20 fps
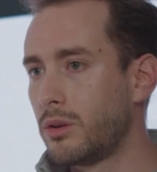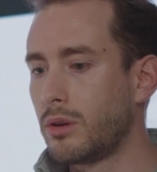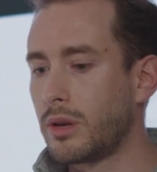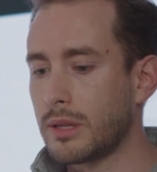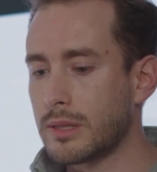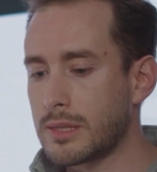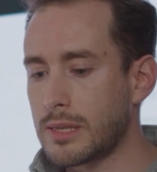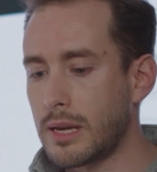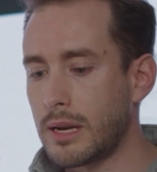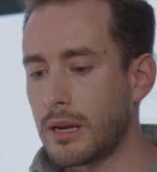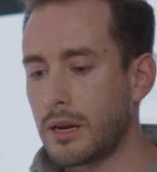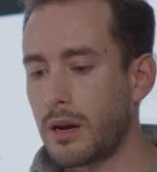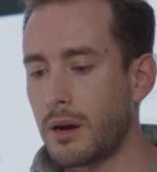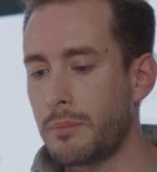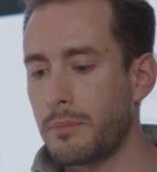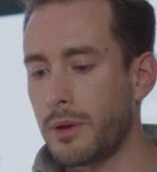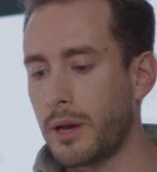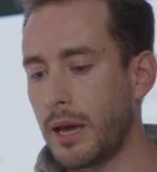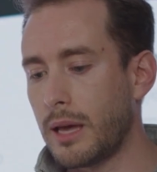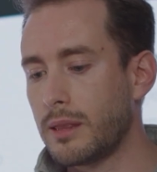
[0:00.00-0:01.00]
you can set it
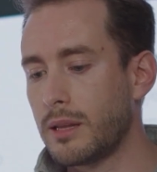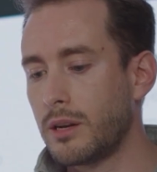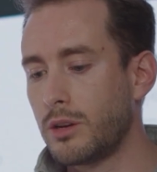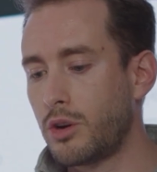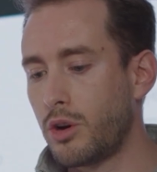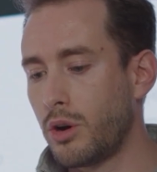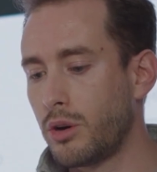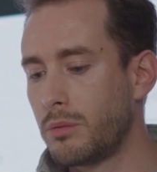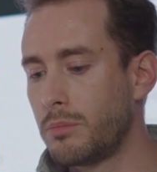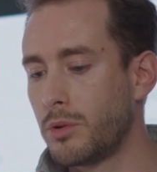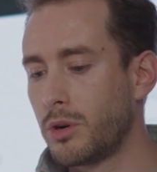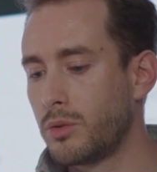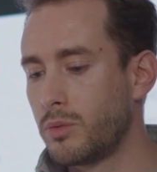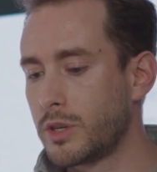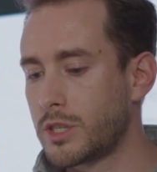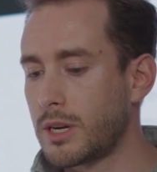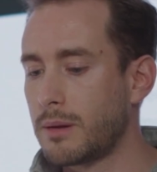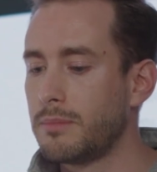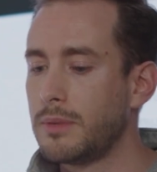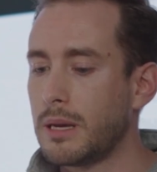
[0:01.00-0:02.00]
up, and then code mode,
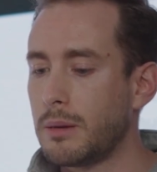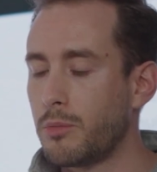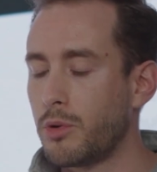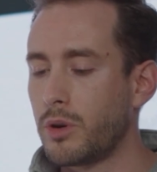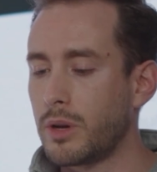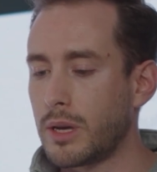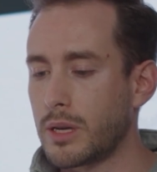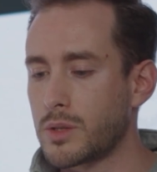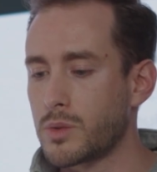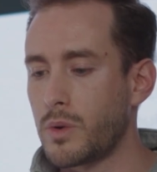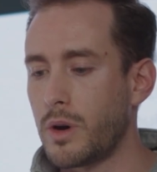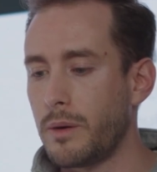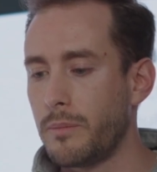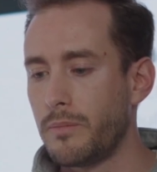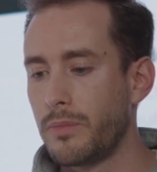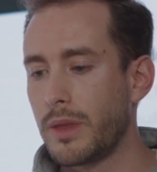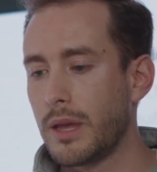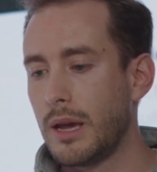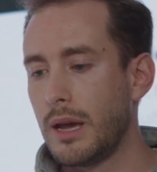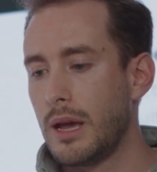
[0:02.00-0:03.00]
which I'm demoing as well.
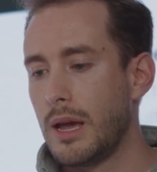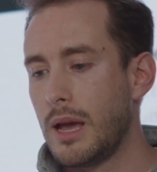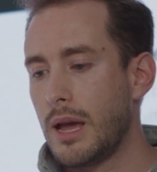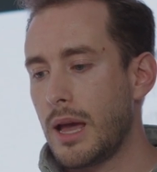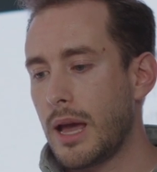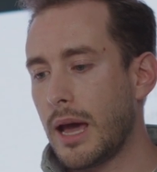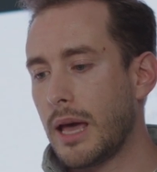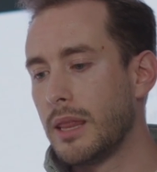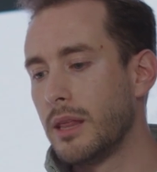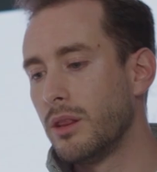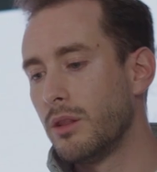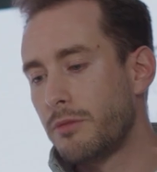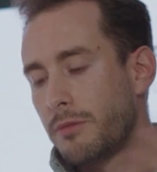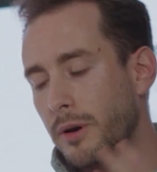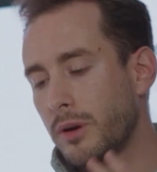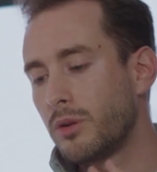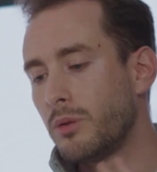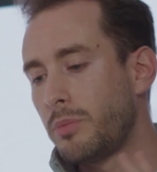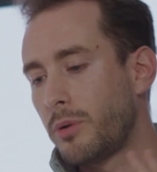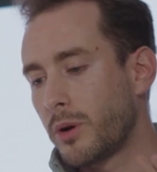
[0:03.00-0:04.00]
And then the
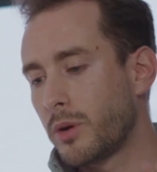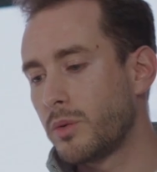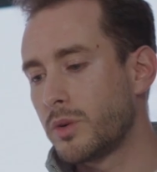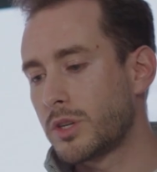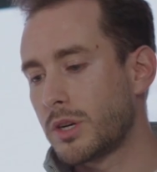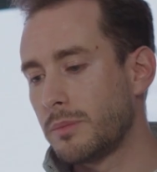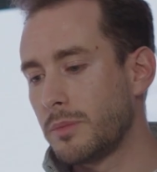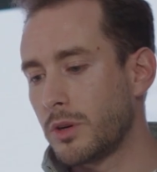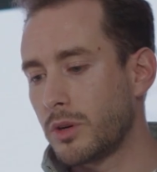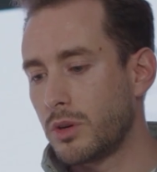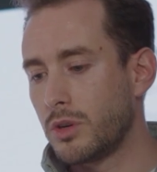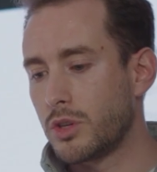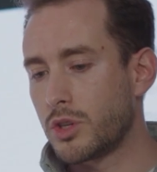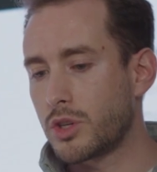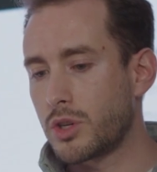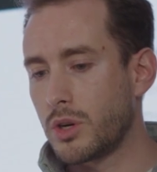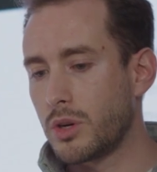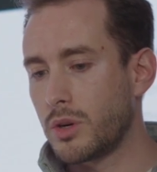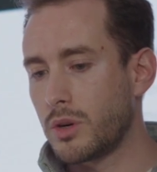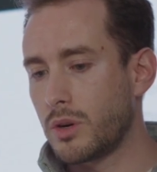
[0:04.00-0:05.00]
final point, which I'm not going to
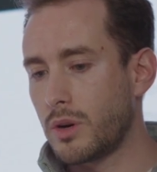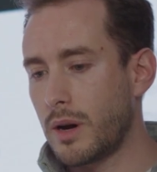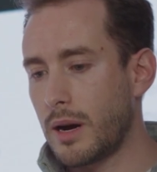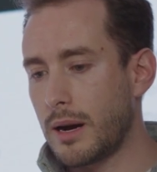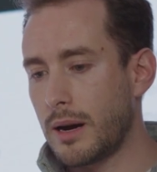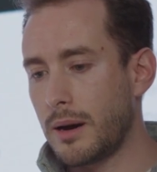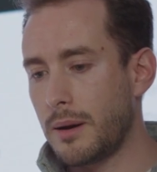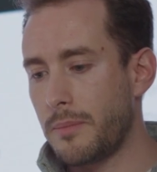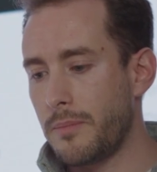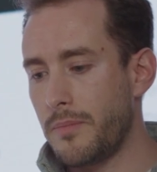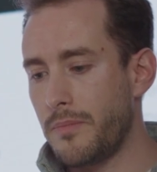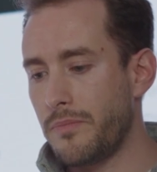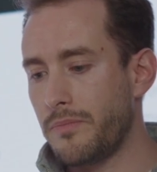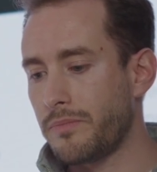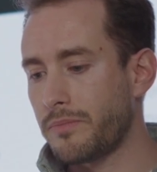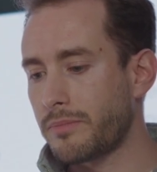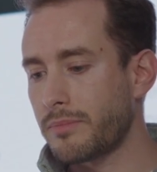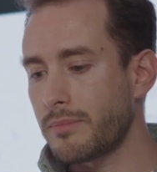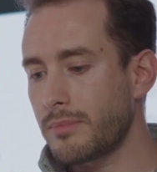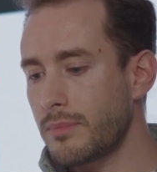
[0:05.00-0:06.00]
show
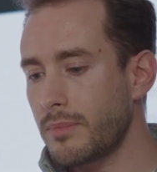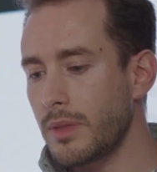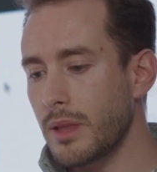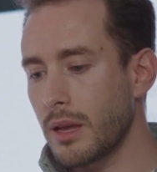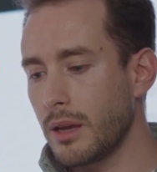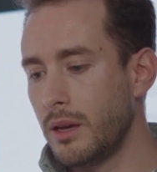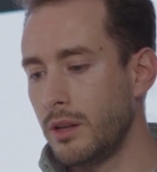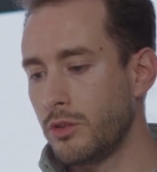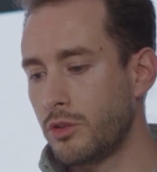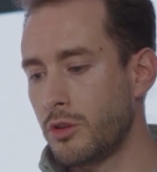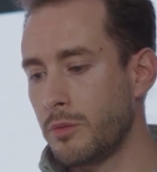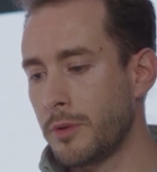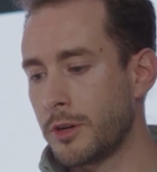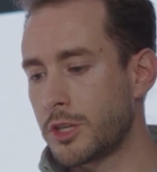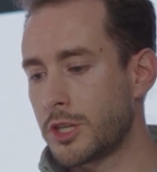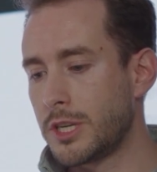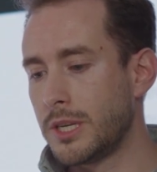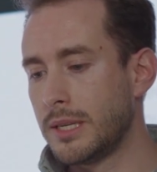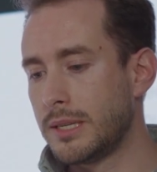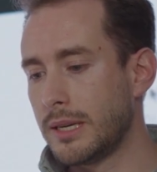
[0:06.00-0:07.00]
in too
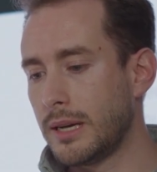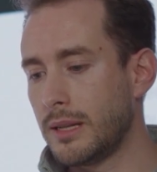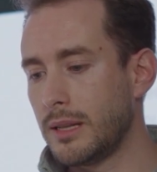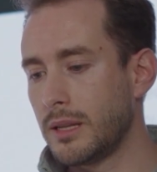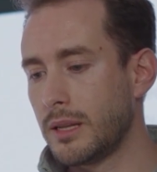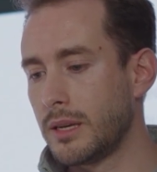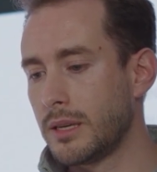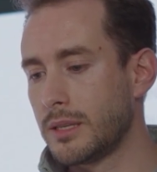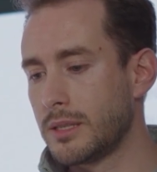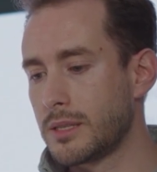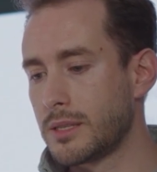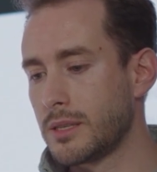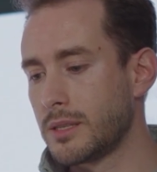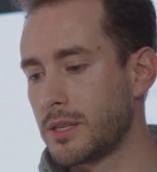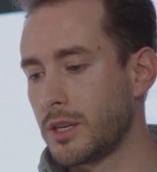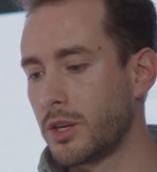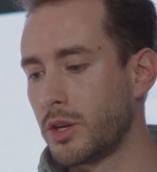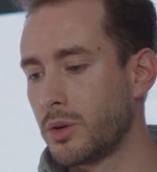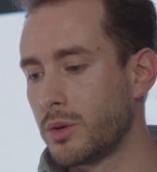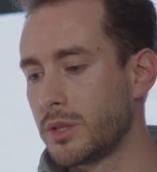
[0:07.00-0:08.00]
much detail, is
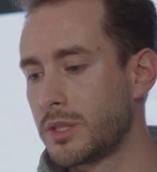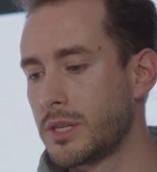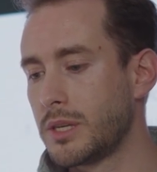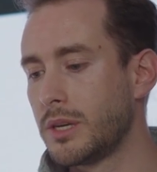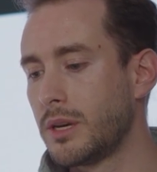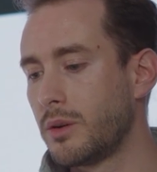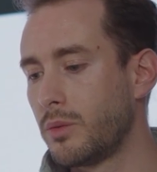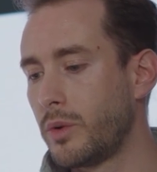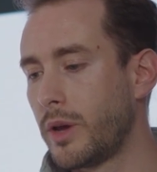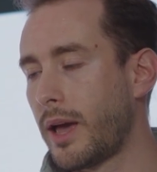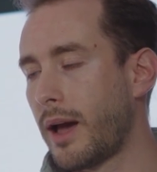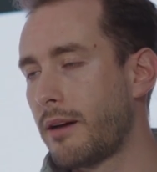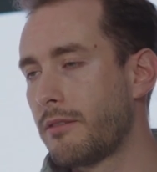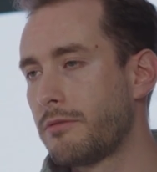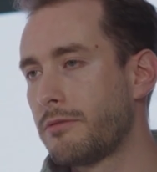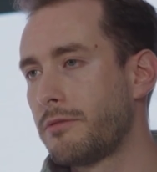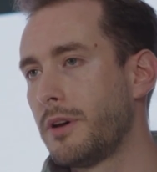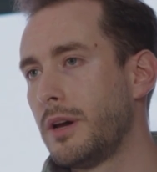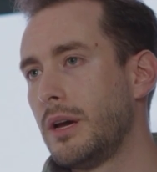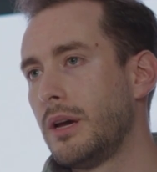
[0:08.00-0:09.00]
security, and we
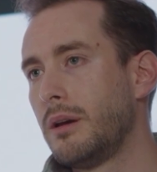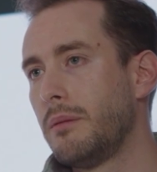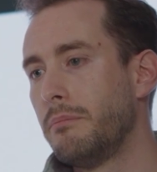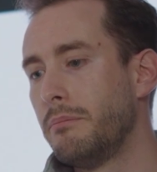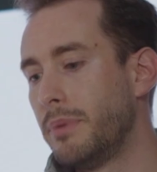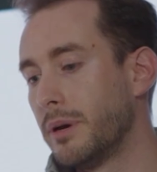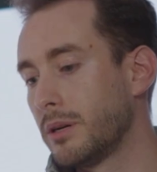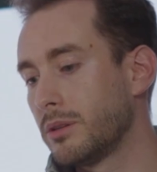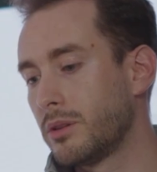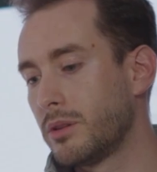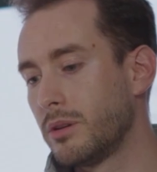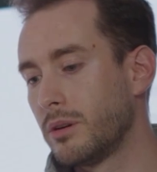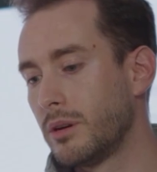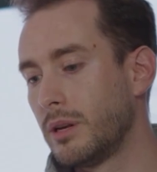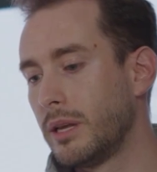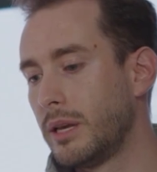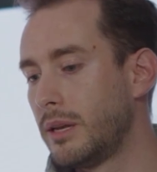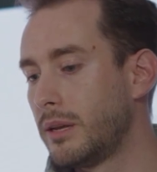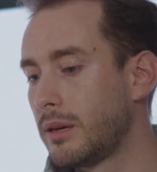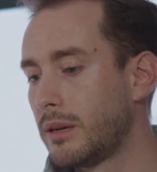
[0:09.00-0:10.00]
have built the
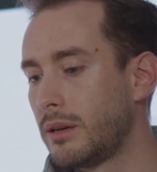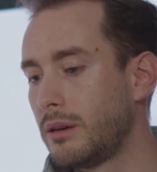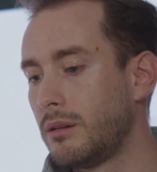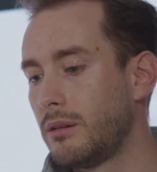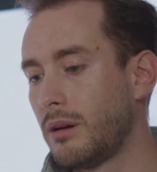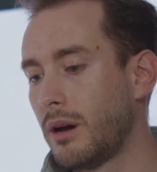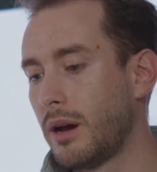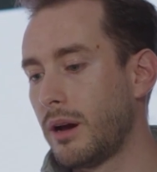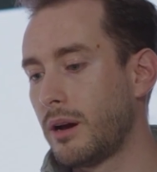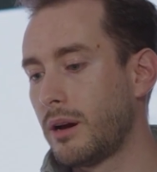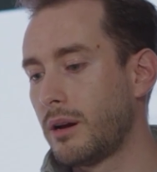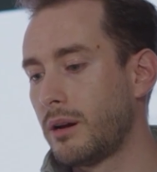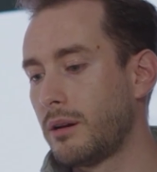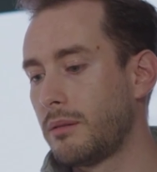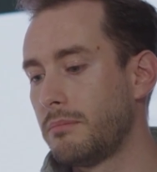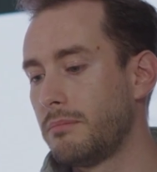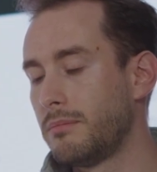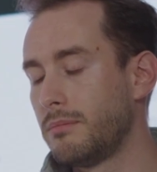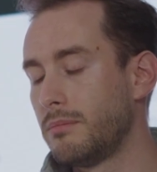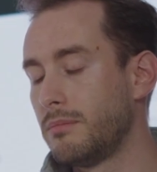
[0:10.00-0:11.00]
leading
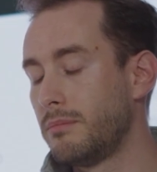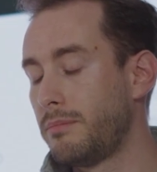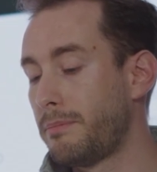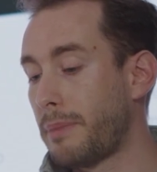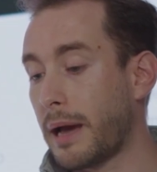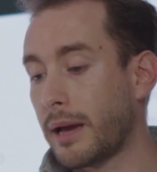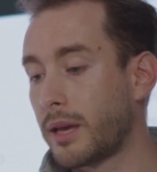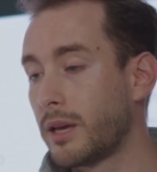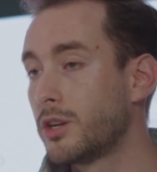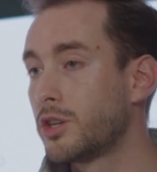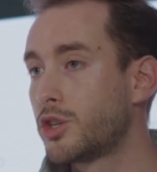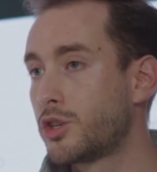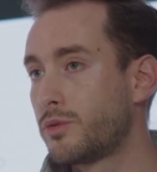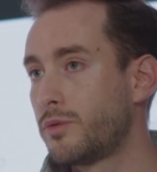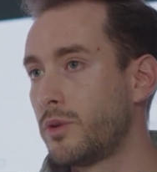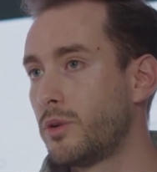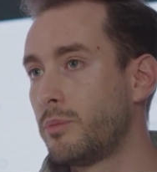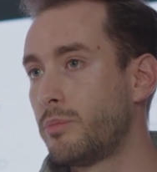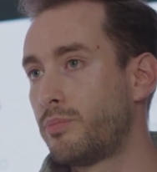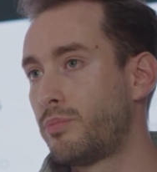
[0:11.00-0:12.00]
package
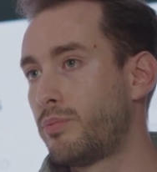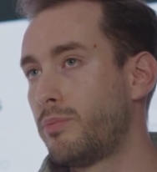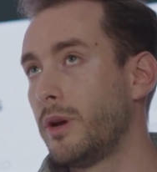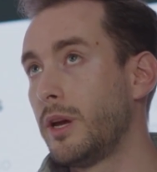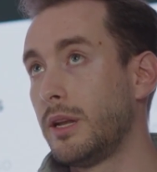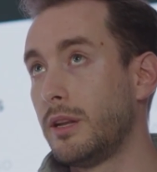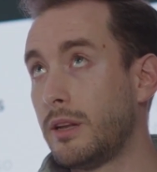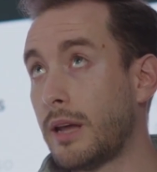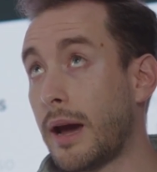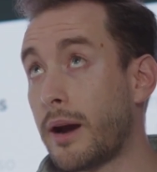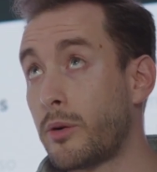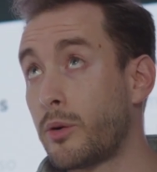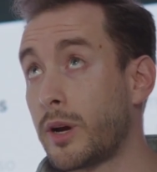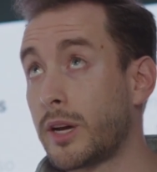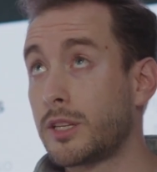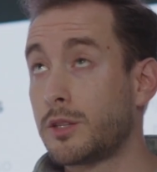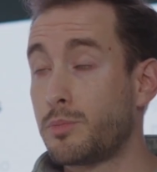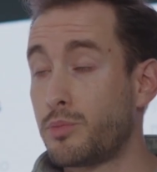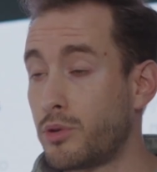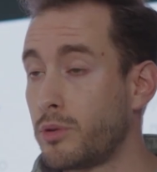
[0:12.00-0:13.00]
for
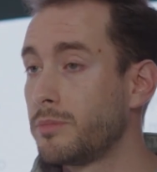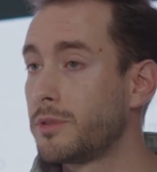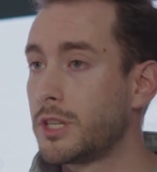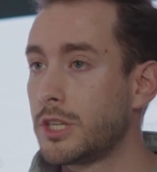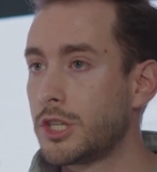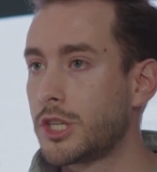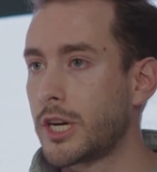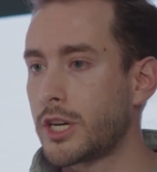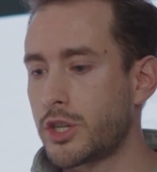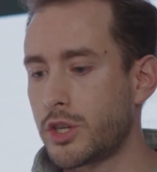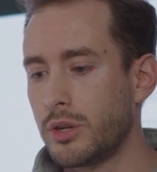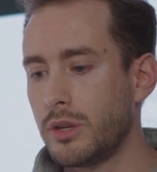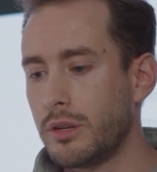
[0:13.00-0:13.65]
indirect prompt injection